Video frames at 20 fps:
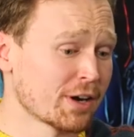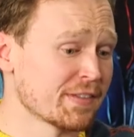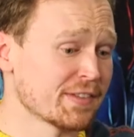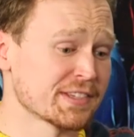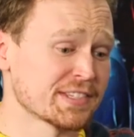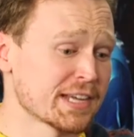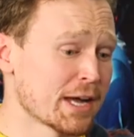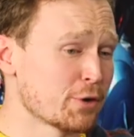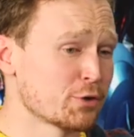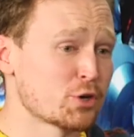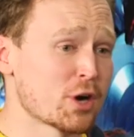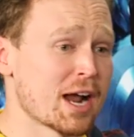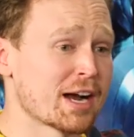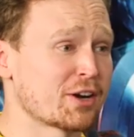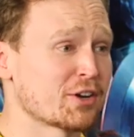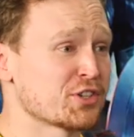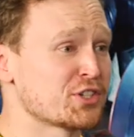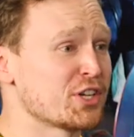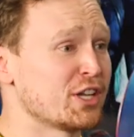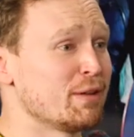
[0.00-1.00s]
and the soundtrack
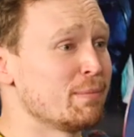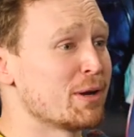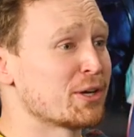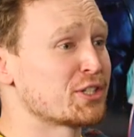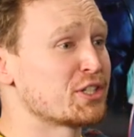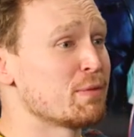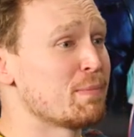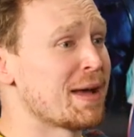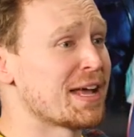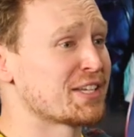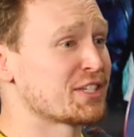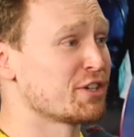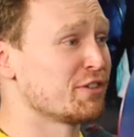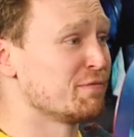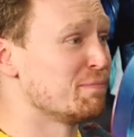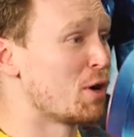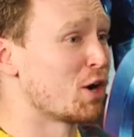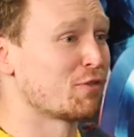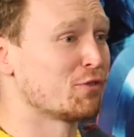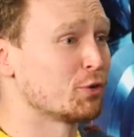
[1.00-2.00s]
are still amongst yes. the best
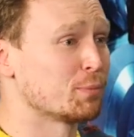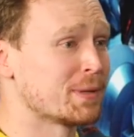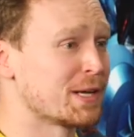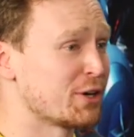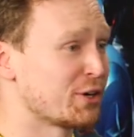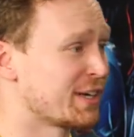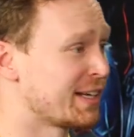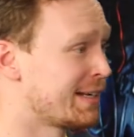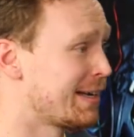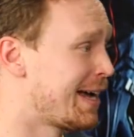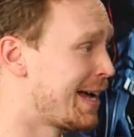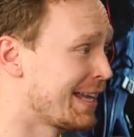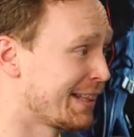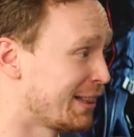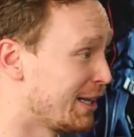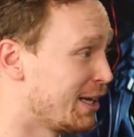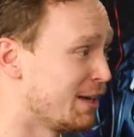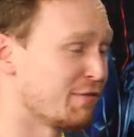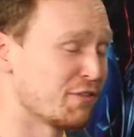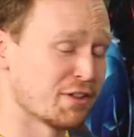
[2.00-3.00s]
of Marvel. Period. I
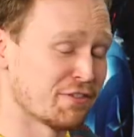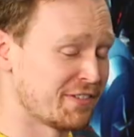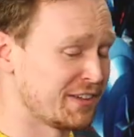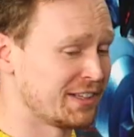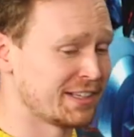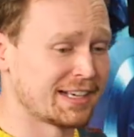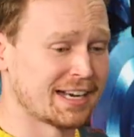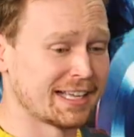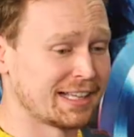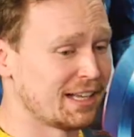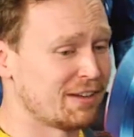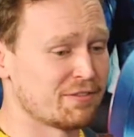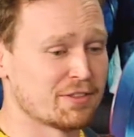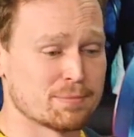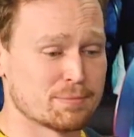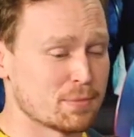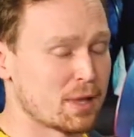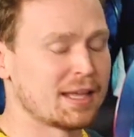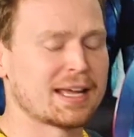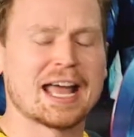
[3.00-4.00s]
love the villain. I love
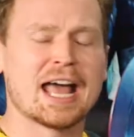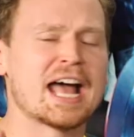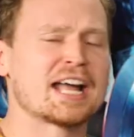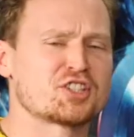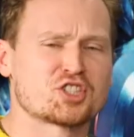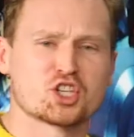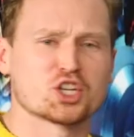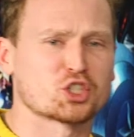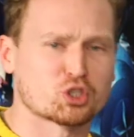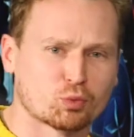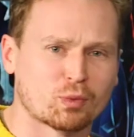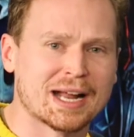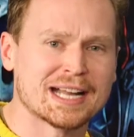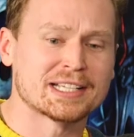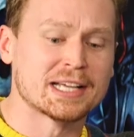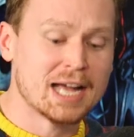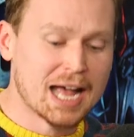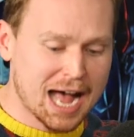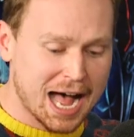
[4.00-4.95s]
them. Like, ah, it's just great.